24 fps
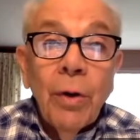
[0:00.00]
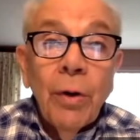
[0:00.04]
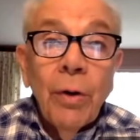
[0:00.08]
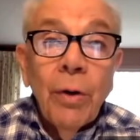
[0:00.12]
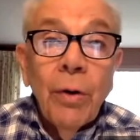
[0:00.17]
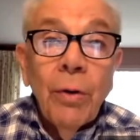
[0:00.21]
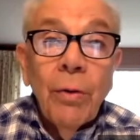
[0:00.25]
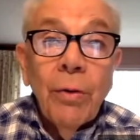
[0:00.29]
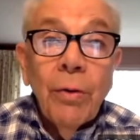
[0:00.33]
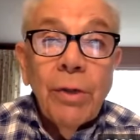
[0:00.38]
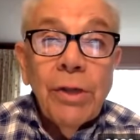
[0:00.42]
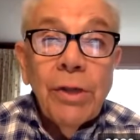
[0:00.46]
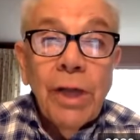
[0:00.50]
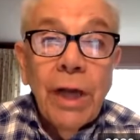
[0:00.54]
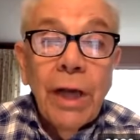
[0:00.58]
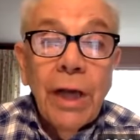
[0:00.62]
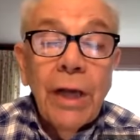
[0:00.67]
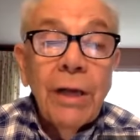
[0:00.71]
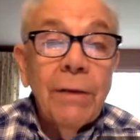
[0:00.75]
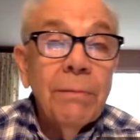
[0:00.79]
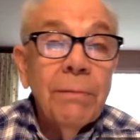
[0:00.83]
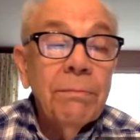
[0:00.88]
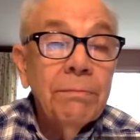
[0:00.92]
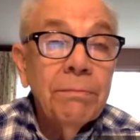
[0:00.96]
who
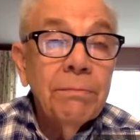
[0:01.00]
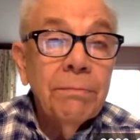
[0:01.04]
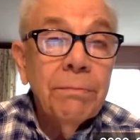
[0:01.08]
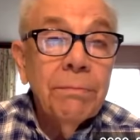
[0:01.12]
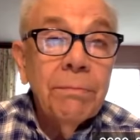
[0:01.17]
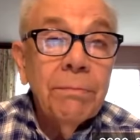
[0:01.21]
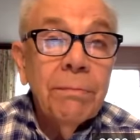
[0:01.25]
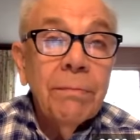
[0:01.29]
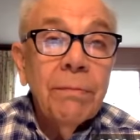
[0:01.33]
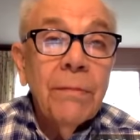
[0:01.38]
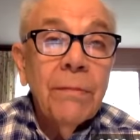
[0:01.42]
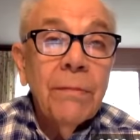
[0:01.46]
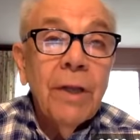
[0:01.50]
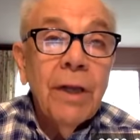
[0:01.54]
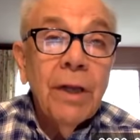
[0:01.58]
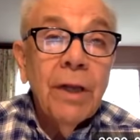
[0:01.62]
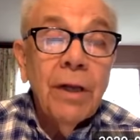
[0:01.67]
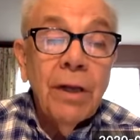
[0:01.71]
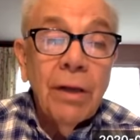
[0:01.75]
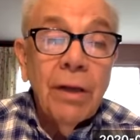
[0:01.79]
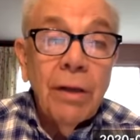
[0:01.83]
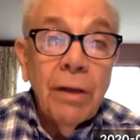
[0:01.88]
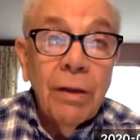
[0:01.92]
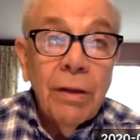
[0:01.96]
said
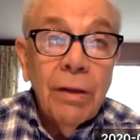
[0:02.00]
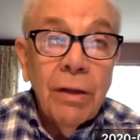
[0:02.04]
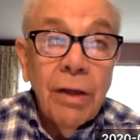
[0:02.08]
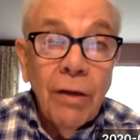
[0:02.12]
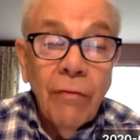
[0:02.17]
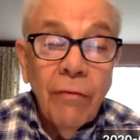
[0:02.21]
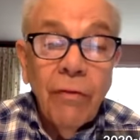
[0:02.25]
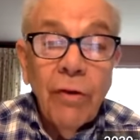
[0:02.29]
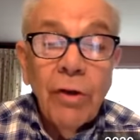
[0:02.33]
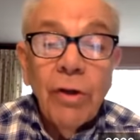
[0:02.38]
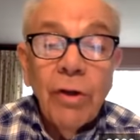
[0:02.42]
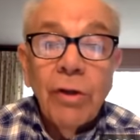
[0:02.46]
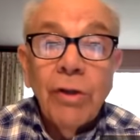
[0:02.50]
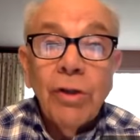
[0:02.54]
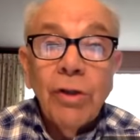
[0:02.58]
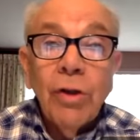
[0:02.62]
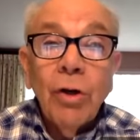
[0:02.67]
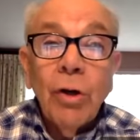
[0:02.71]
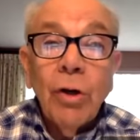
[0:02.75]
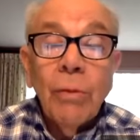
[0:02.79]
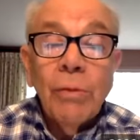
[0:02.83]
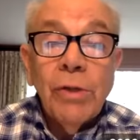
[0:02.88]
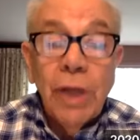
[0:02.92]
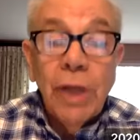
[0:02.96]
in different
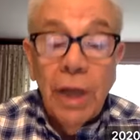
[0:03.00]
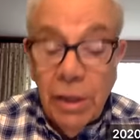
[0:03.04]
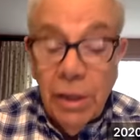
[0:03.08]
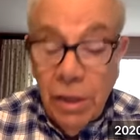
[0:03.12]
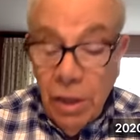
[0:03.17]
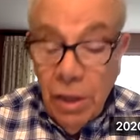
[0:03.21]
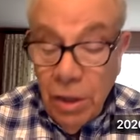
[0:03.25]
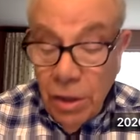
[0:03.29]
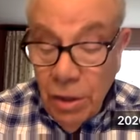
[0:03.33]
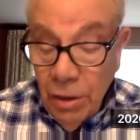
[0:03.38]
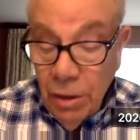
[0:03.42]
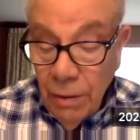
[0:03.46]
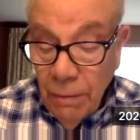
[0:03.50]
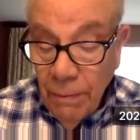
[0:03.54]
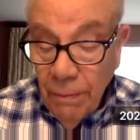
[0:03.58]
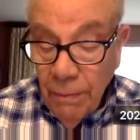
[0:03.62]
circumstances,